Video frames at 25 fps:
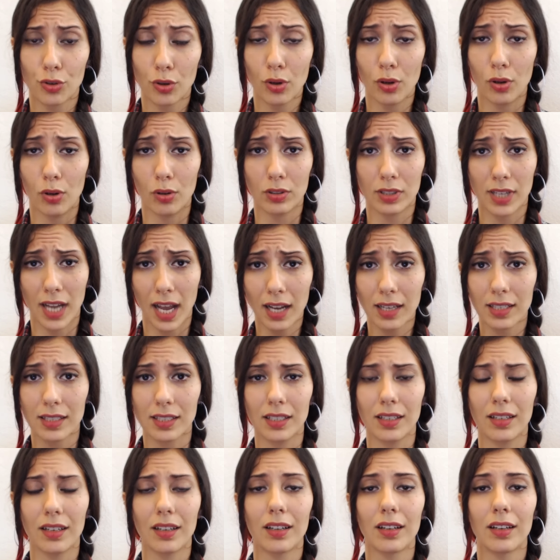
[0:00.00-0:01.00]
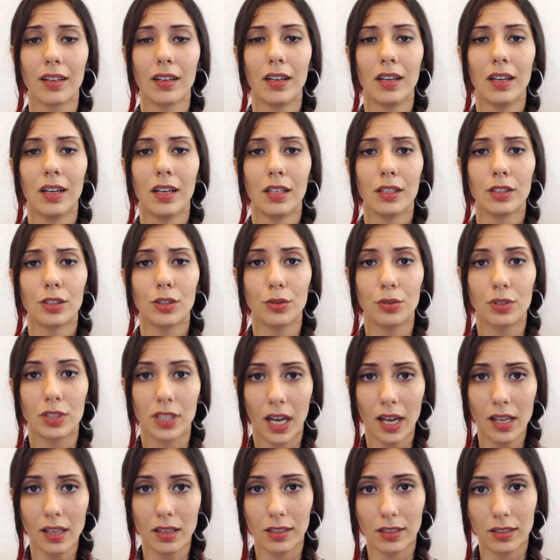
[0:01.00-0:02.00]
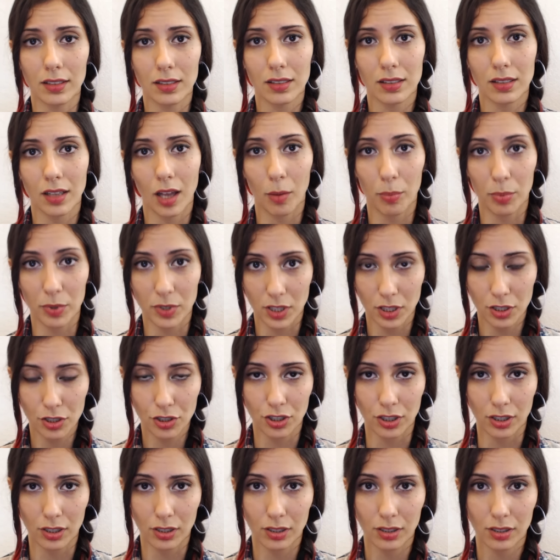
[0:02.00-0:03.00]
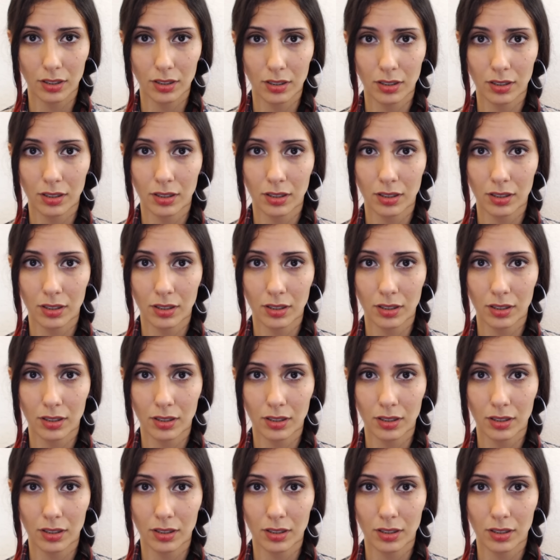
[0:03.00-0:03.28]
control tactic to silence opposition.